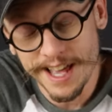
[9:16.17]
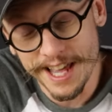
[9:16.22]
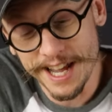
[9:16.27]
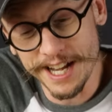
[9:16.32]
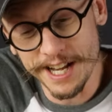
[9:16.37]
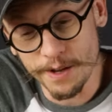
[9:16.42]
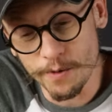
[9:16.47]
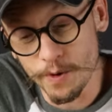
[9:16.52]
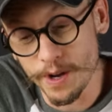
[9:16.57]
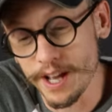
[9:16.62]

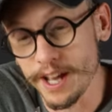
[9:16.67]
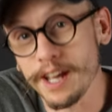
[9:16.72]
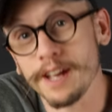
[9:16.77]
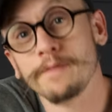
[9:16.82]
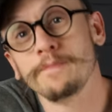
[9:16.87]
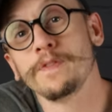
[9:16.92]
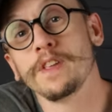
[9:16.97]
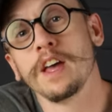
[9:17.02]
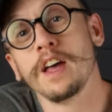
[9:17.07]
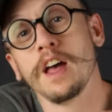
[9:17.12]

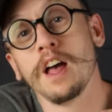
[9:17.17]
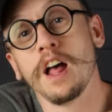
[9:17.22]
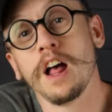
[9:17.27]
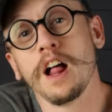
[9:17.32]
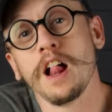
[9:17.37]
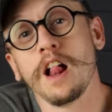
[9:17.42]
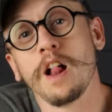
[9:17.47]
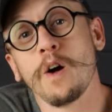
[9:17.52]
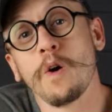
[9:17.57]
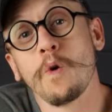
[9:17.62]
Anyway,
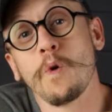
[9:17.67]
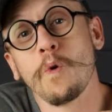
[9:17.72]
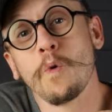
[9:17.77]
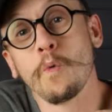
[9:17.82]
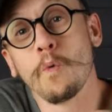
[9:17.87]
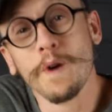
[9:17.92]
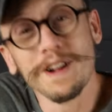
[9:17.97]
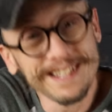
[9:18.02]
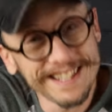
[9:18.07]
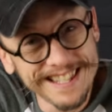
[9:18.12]

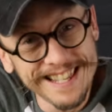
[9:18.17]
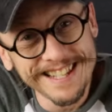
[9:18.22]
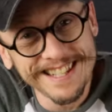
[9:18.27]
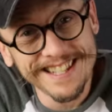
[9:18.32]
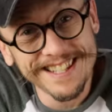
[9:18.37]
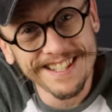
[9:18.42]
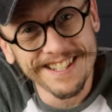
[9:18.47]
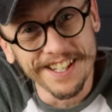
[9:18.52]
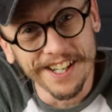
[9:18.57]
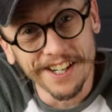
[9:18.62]
once this
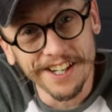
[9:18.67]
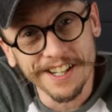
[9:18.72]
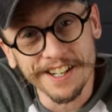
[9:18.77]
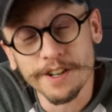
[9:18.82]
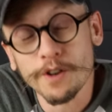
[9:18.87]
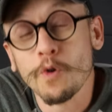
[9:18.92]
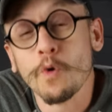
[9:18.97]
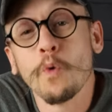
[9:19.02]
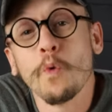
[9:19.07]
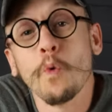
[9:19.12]
is
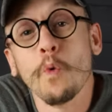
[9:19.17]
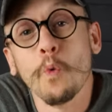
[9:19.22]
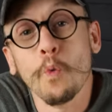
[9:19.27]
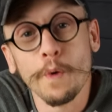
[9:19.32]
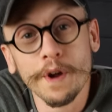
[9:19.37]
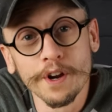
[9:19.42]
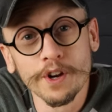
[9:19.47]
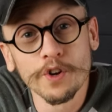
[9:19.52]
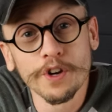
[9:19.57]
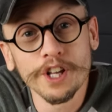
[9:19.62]
done,
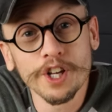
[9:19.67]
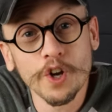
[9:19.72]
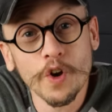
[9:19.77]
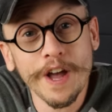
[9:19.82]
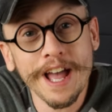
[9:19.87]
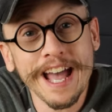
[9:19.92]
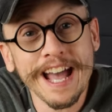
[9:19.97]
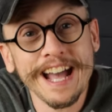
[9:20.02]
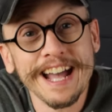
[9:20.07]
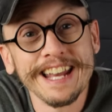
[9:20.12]
we're going to go
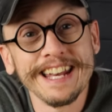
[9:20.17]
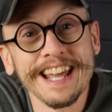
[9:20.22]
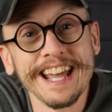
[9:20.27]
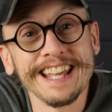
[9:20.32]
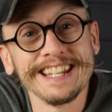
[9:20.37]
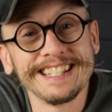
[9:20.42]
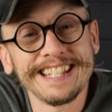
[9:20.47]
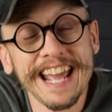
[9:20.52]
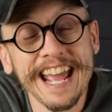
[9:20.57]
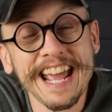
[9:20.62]
ahead
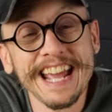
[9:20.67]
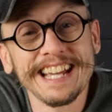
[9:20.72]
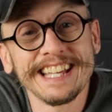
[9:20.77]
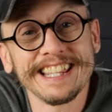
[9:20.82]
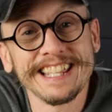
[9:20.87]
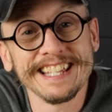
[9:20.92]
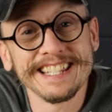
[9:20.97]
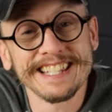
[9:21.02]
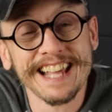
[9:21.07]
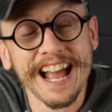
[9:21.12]
and
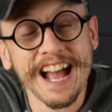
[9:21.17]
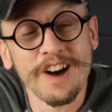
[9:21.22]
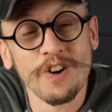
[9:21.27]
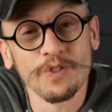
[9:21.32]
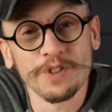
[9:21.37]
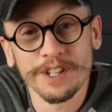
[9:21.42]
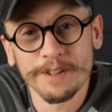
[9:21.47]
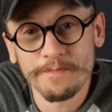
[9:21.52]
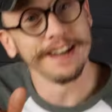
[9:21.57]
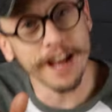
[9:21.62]
take this
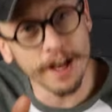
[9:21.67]
out.